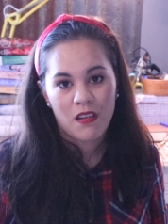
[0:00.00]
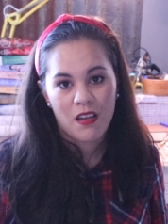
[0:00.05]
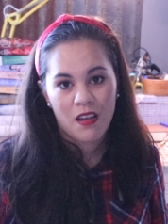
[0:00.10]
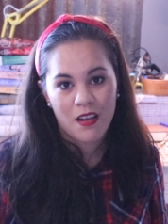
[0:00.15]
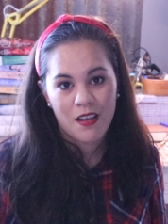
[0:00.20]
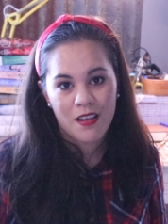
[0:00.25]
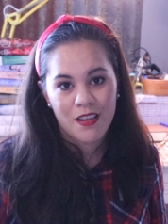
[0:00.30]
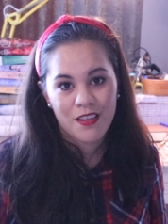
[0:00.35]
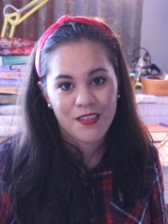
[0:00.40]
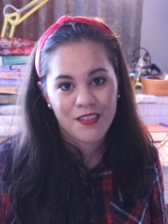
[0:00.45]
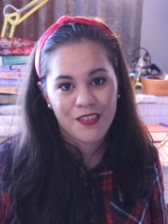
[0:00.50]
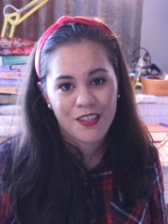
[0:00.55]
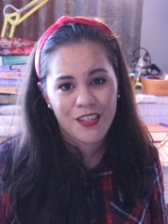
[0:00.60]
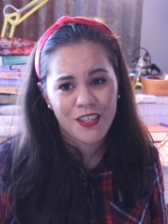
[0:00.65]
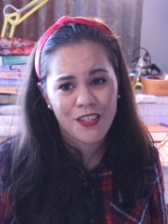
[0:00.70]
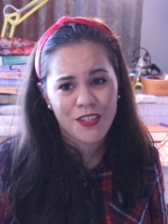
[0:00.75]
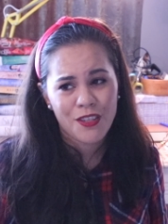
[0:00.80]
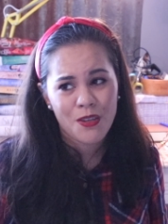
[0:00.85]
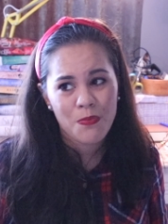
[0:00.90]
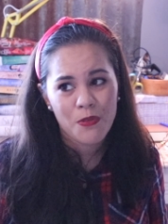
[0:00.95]
and,
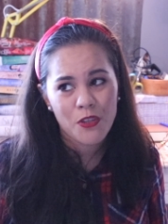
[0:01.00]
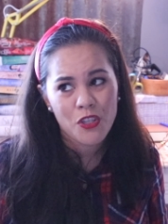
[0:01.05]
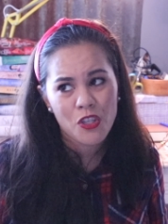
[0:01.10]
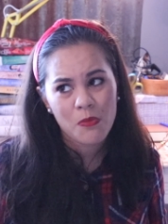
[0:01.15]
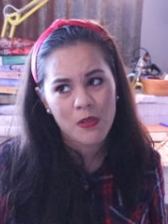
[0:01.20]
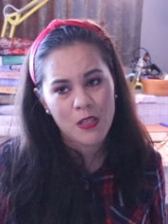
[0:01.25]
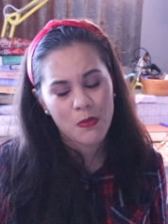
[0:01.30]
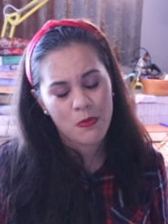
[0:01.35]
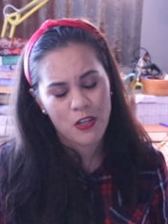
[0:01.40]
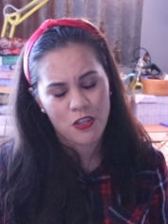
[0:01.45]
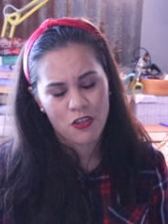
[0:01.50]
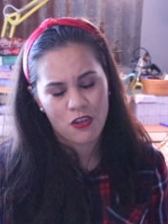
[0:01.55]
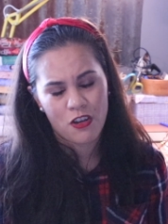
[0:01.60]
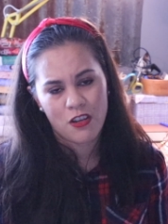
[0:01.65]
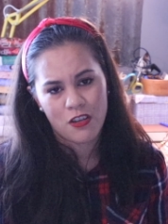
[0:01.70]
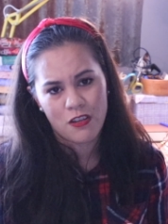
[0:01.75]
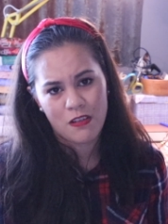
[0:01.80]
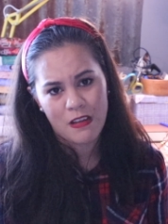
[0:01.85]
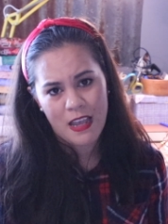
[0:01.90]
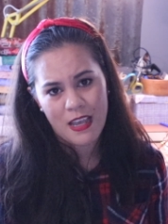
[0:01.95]
and don't put too much pressure
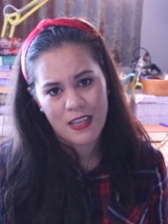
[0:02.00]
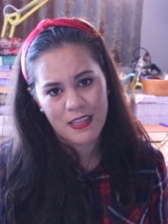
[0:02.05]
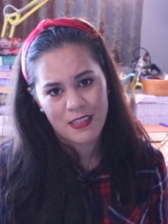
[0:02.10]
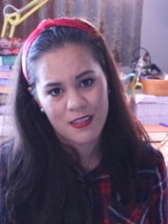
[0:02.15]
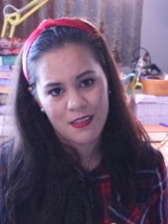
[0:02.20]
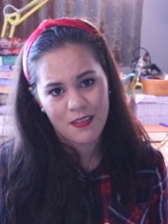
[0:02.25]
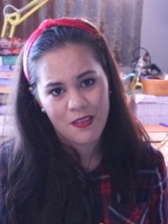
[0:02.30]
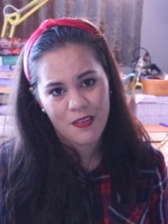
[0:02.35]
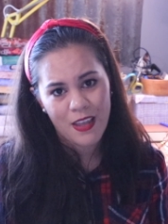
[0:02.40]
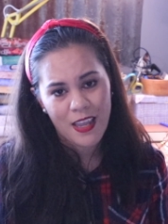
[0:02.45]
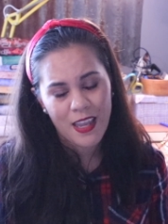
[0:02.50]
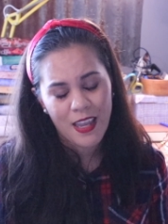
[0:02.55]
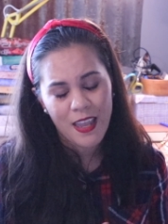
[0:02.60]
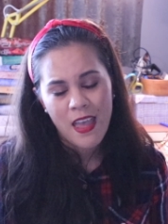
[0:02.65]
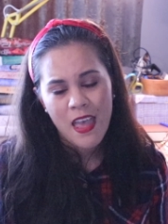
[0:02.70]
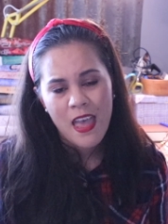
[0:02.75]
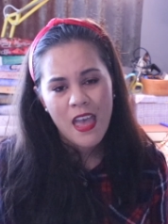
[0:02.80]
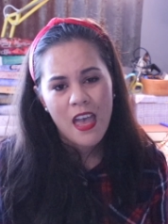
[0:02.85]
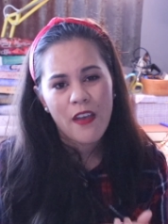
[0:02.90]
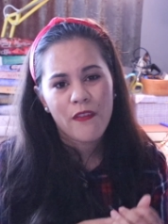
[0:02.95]
on you guys, okay?
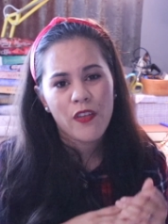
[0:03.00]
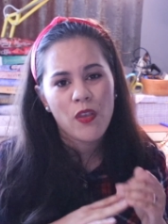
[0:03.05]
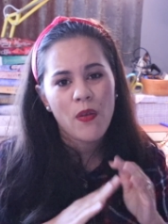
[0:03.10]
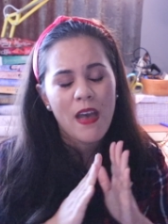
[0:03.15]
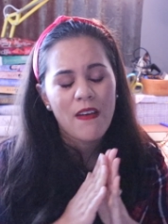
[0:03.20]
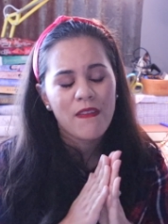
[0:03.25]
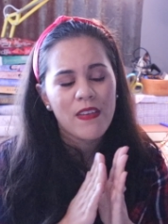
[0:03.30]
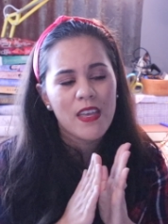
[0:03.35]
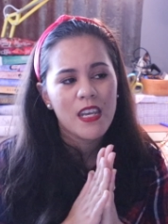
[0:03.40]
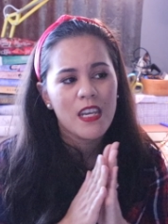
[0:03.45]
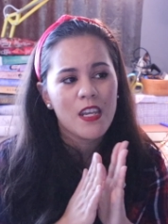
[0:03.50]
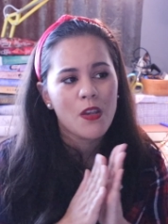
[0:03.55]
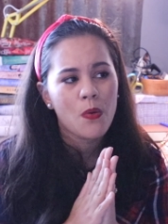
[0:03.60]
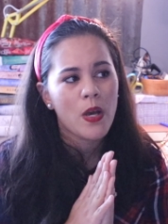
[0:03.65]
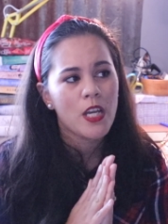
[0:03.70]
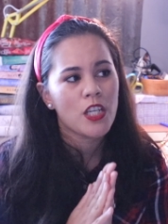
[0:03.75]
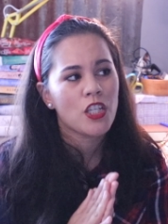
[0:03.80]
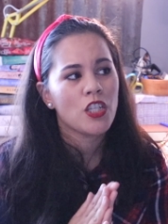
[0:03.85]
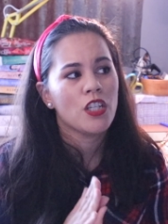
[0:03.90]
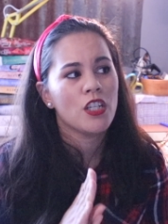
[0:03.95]
If you have any
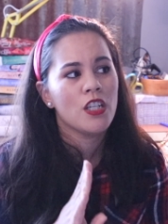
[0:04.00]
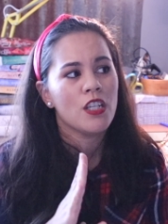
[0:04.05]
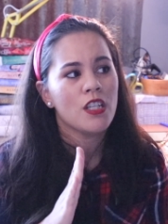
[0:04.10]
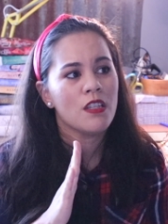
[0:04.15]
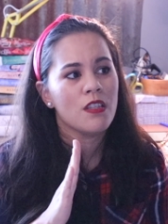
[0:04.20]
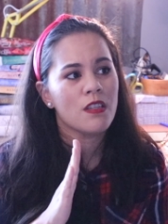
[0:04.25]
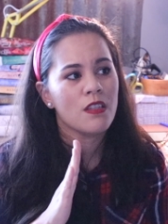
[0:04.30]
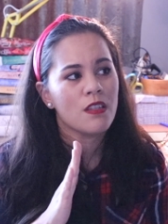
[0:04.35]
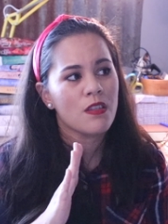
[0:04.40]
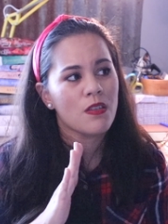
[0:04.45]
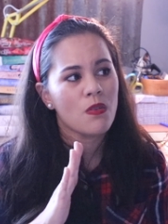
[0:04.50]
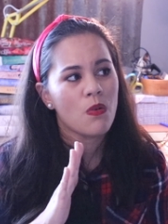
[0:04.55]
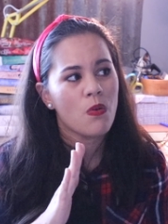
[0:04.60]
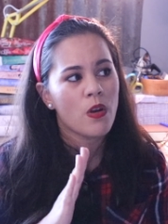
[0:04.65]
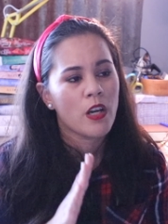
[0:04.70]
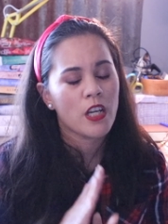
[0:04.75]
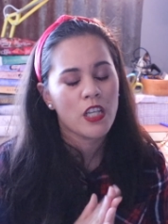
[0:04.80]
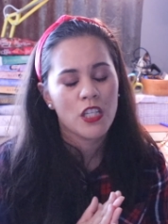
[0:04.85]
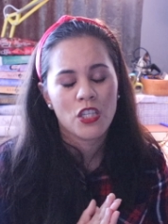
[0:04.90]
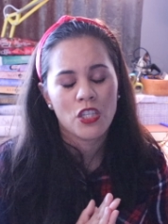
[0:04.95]
questions
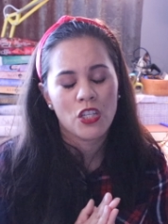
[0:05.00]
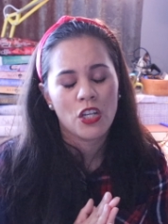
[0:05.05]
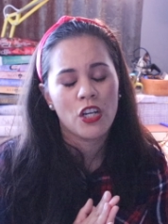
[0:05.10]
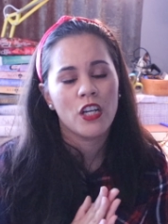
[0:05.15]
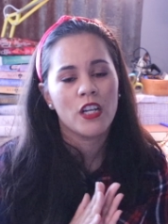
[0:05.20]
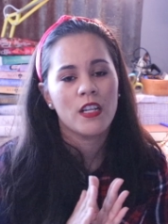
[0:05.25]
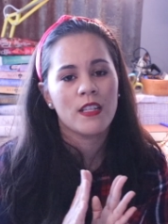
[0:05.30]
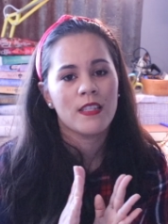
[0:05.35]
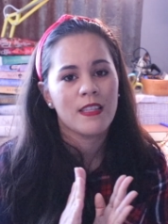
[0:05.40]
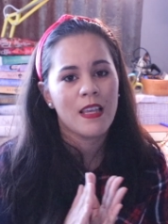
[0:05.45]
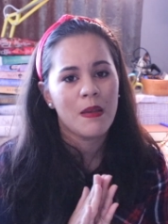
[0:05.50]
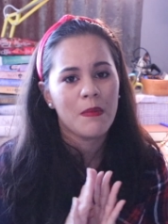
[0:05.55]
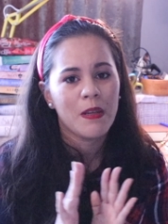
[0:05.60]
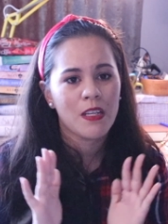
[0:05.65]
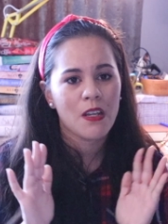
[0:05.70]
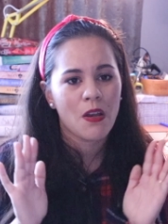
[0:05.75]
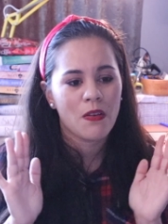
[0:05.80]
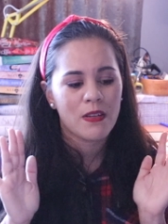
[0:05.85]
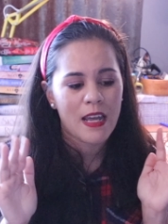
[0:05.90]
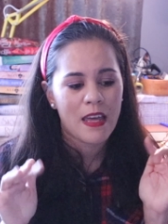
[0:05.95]
or concerns, let me
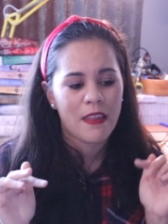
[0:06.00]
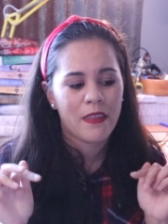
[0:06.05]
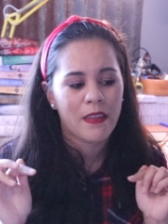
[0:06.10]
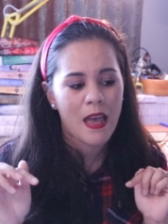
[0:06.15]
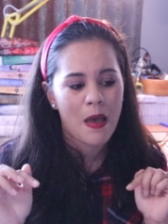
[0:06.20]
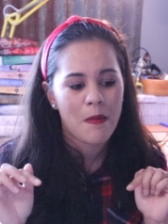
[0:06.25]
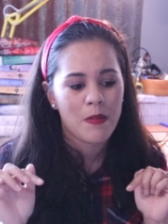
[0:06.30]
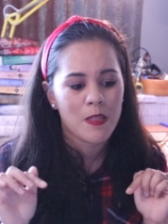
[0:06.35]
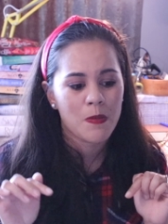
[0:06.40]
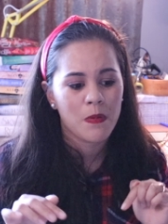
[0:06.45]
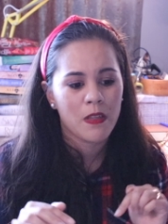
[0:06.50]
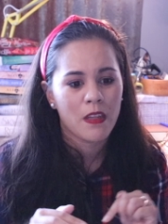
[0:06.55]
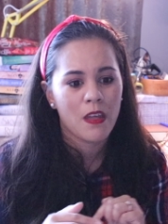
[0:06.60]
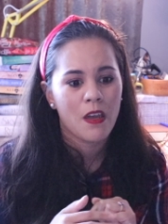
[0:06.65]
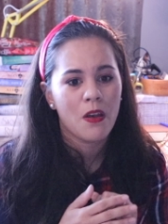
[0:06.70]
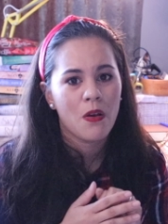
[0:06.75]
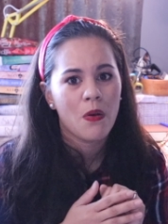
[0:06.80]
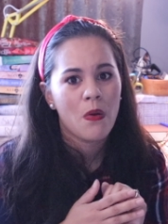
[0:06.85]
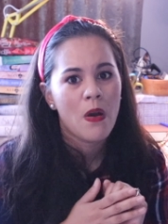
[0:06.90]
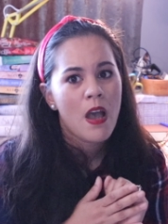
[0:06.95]
know down in the comments
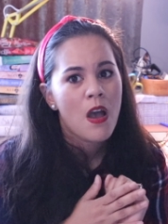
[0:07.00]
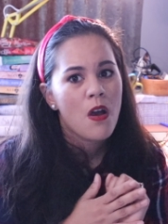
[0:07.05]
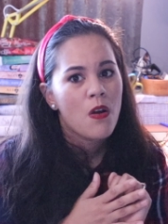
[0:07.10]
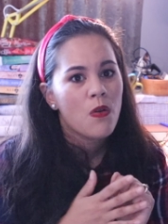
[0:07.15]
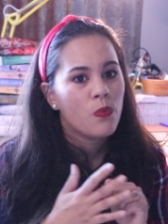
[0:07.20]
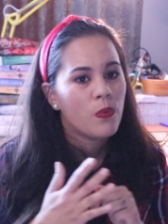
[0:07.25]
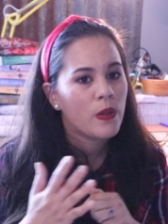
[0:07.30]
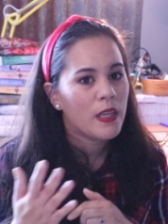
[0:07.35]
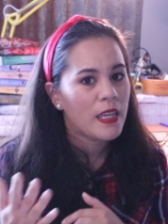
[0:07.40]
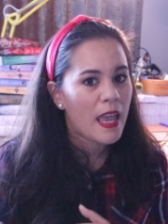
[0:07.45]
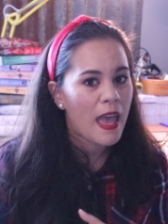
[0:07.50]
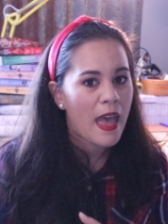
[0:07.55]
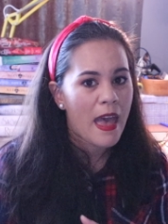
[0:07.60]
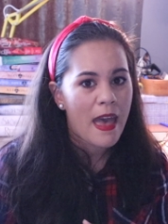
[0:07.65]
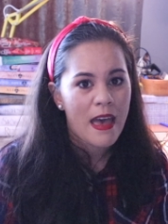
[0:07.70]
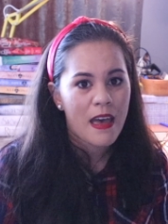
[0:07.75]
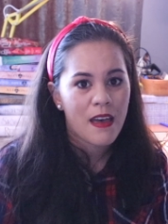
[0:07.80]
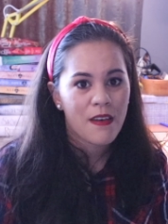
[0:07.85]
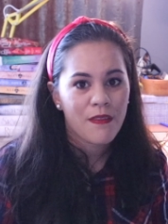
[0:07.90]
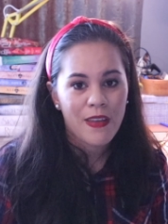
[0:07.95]
below. We
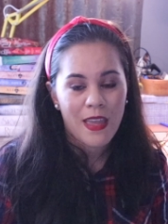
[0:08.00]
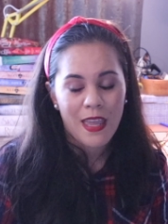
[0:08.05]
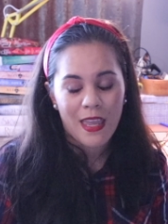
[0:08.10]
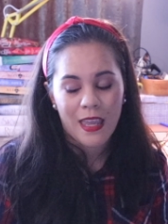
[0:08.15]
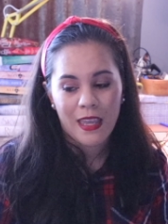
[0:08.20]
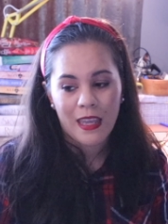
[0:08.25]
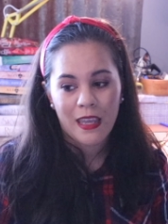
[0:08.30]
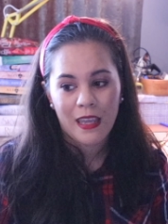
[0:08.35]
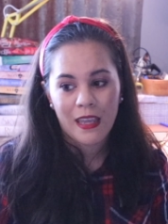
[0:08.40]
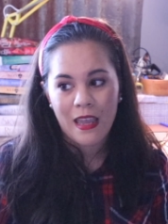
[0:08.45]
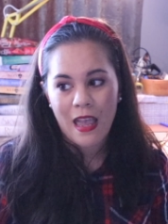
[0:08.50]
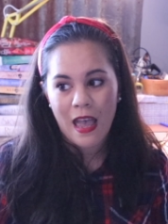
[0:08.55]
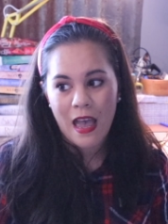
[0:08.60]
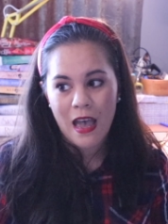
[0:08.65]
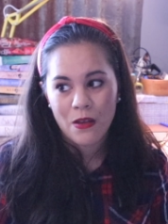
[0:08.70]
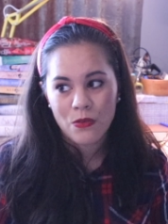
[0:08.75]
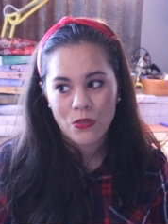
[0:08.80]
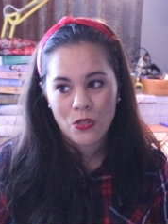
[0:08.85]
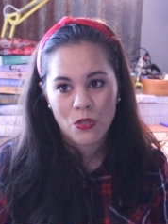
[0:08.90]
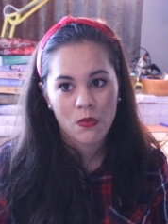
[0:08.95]
have a
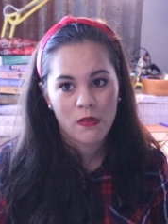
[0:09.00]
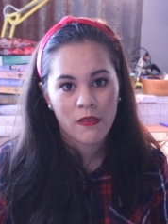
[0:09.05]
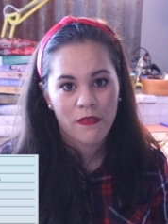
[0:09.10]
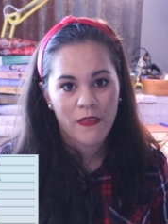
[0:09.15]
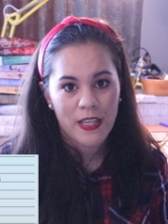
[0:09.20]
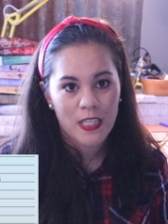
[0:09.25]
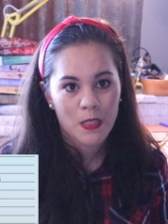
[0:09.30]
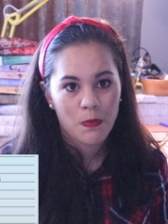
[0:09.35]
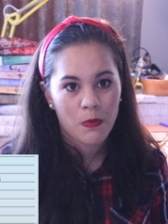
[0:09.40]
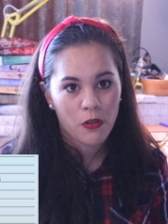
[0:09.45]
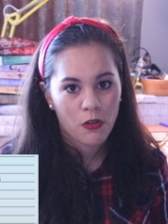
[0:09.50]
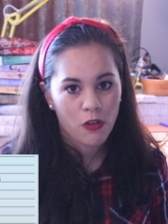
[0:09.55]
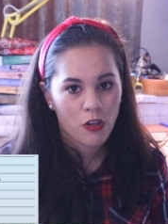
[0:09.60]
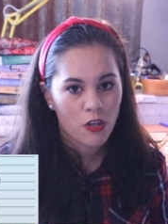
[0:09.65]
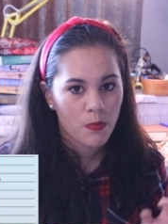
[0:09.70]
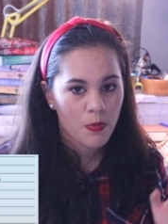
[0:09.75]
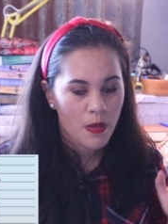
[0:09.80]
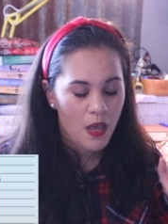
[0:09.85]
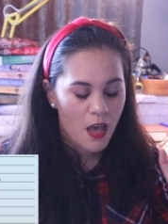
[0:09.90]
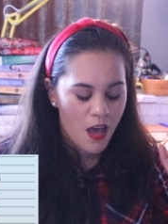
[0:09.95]
Out School Facebook
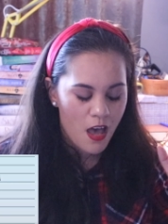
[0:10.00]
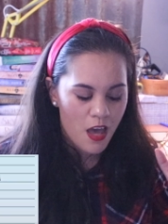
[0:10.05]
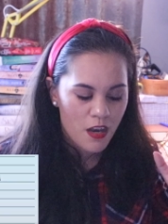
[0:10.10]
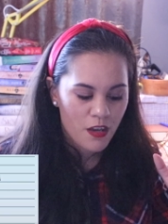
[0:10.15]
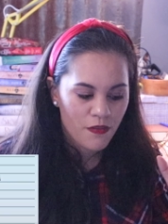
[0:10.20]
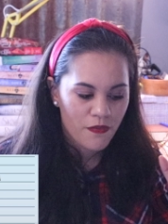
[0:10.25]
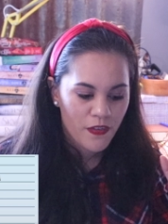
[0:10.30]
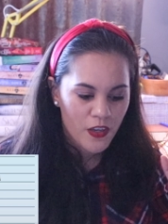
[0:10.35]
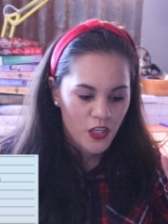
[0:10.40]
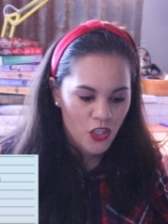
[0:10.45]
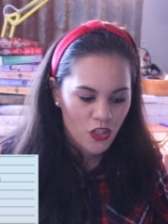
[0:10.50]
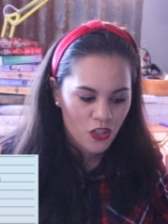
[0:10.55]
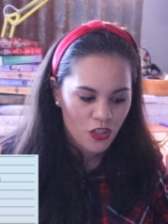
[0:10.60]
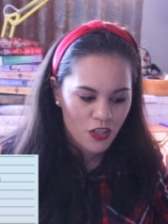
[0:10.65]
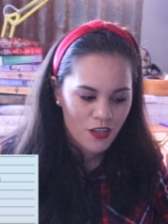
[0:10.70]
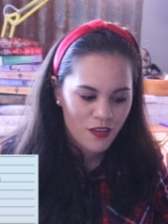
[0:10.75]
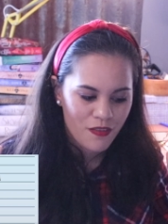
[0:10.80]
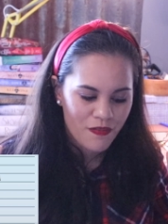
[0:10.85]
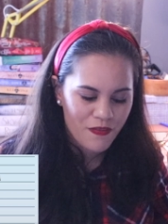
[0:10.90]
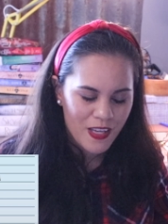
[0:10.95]
group, an
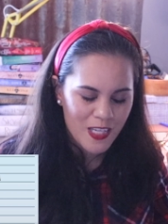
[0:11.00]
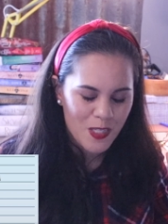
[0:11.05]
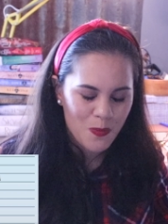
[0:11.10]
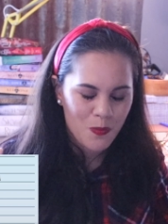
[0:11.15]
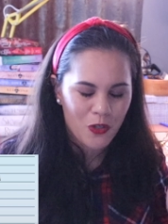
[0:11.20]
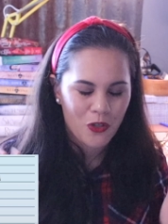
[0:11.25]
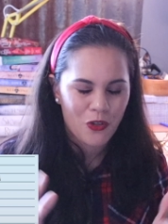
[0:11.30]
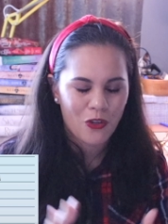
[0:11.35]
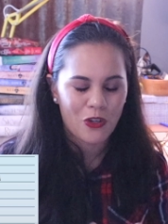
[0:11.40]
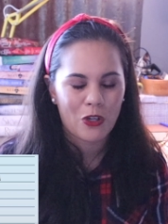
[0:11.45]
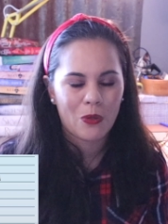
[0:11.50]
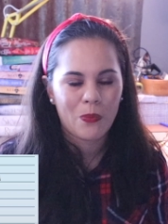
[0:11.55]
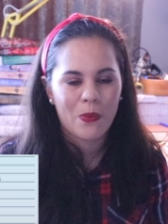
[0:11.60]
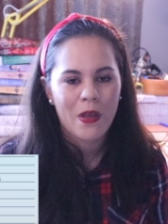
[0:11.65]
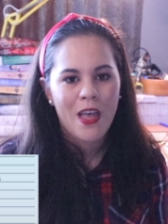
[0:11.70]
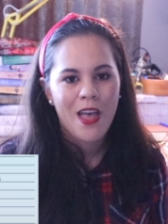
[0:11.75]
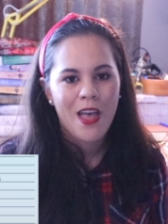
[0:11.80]
official Facebook group